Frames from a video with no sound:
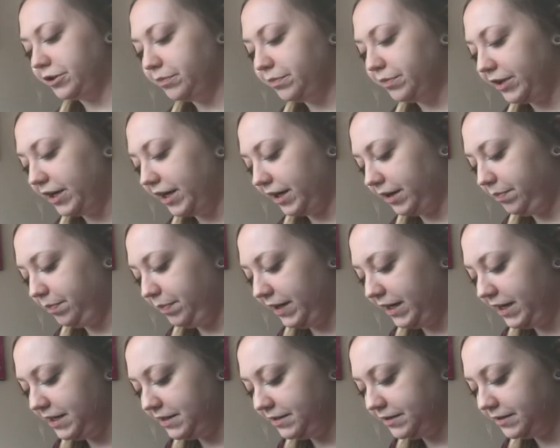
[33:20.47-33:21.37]
black
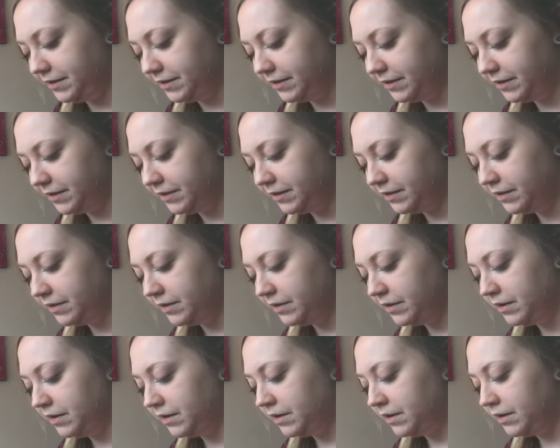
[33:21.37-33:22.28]
paint,
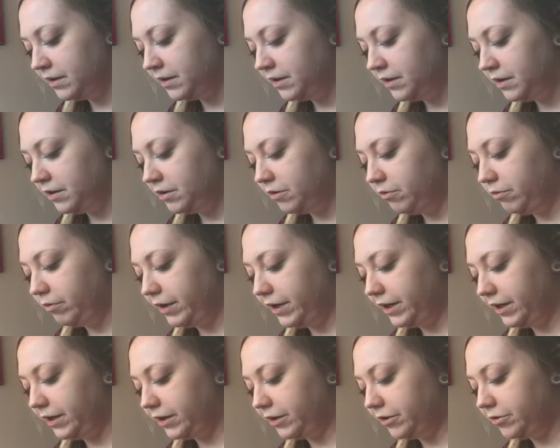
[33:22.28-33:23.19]

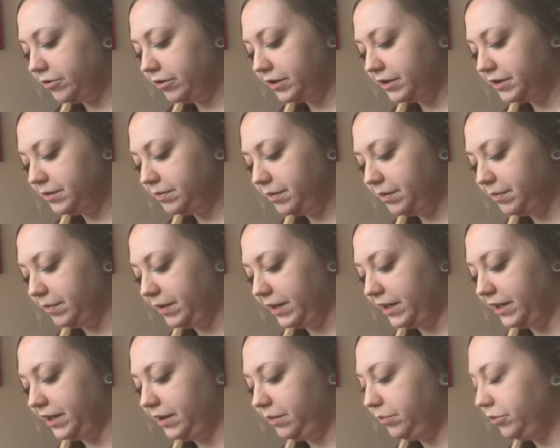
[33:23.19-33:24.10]
we are going to be
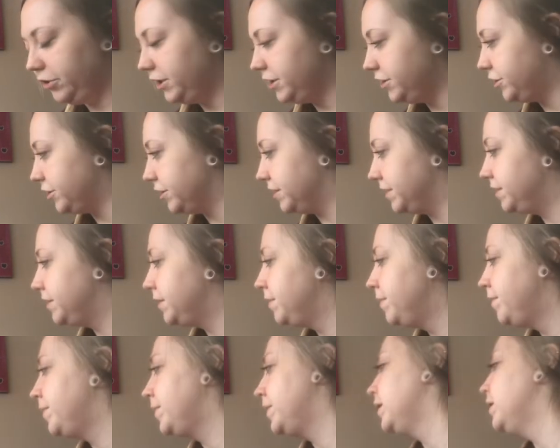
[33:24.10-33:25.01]
making branches.
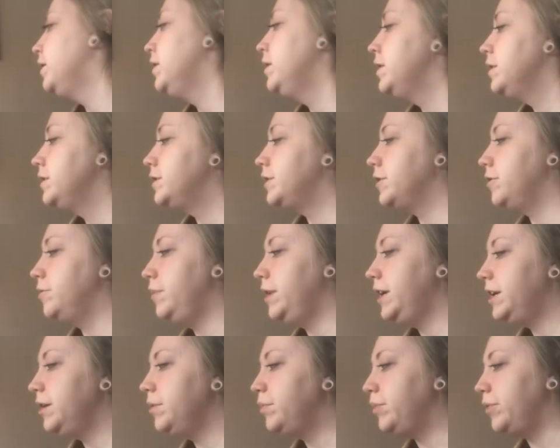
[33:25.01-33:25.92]
So to
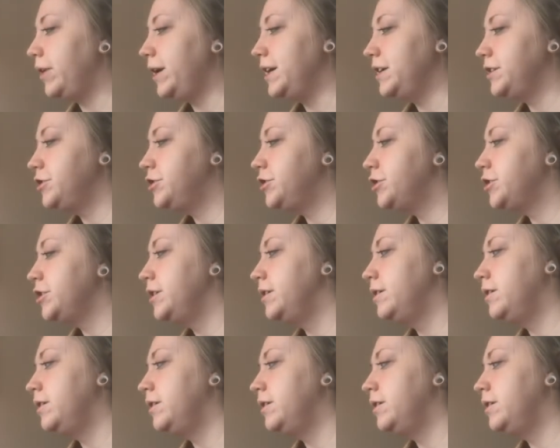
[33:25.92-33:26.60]
make a branch,